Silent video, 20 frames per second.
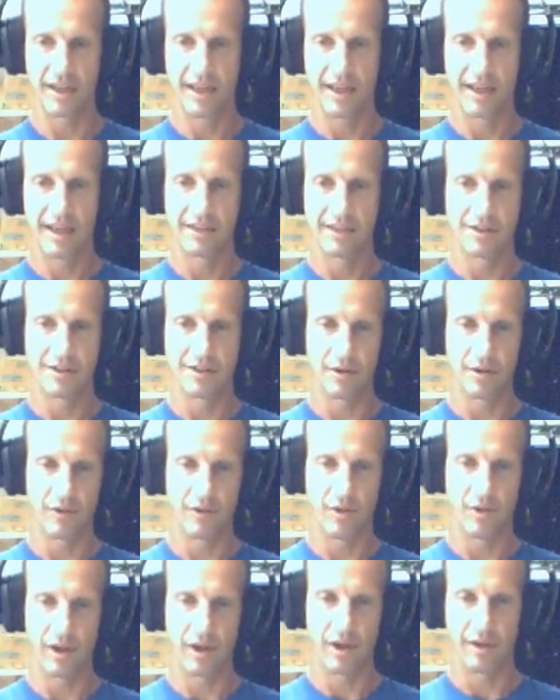So if you
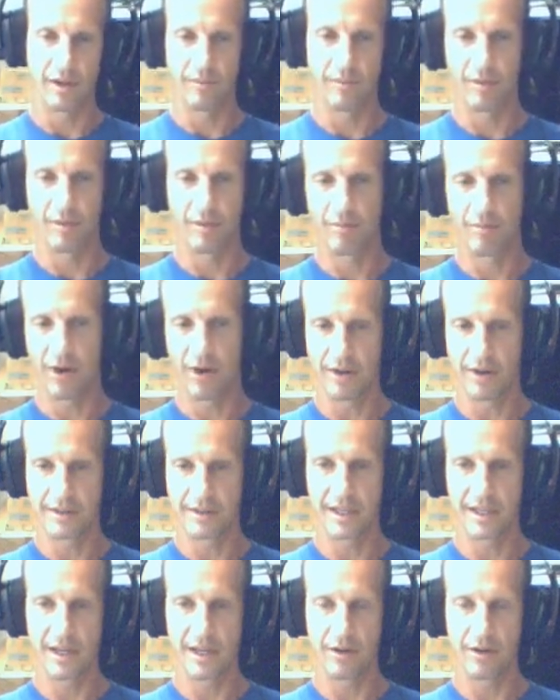want to pause
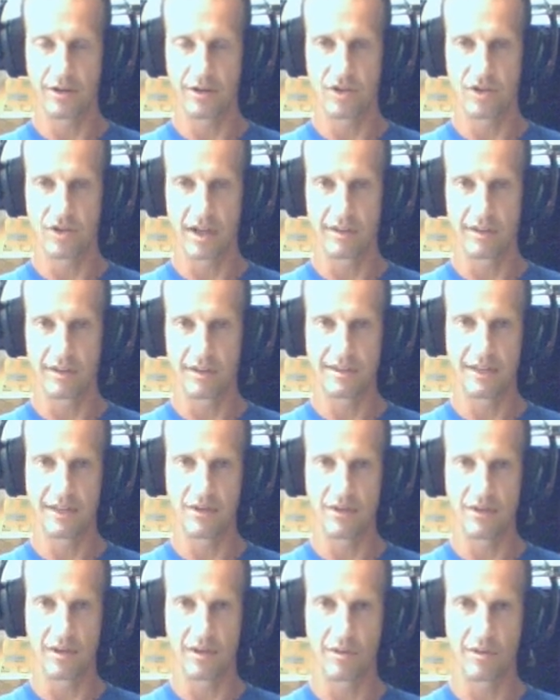here and try to see if
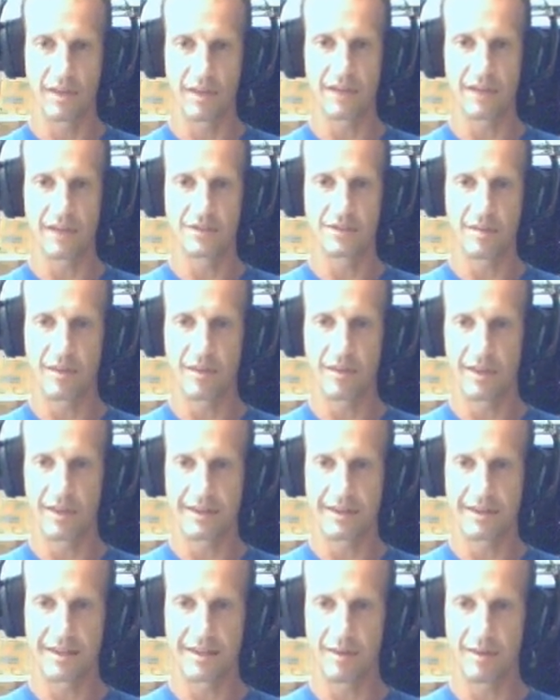you can think of some of the
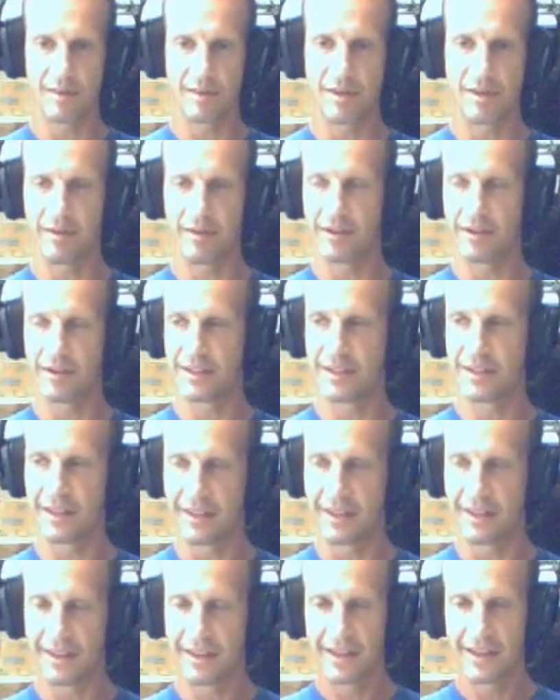things I might be about to
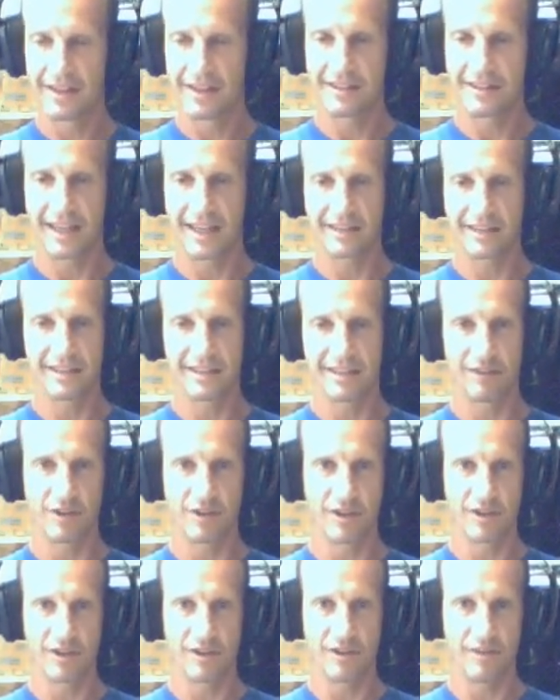say, see if you
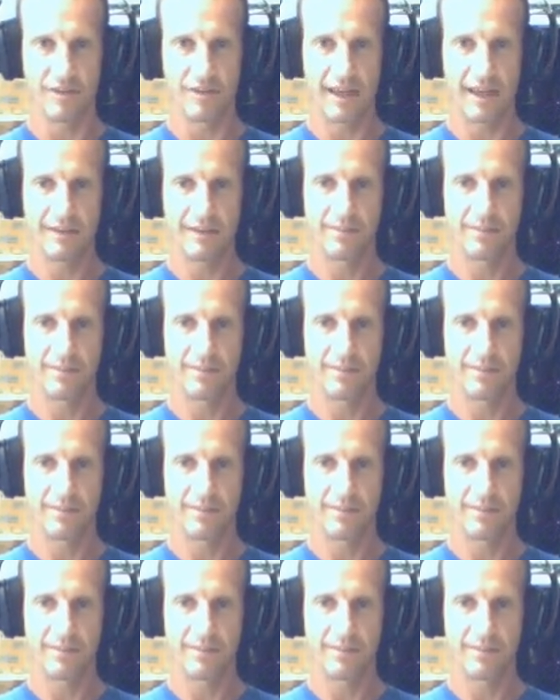can do that.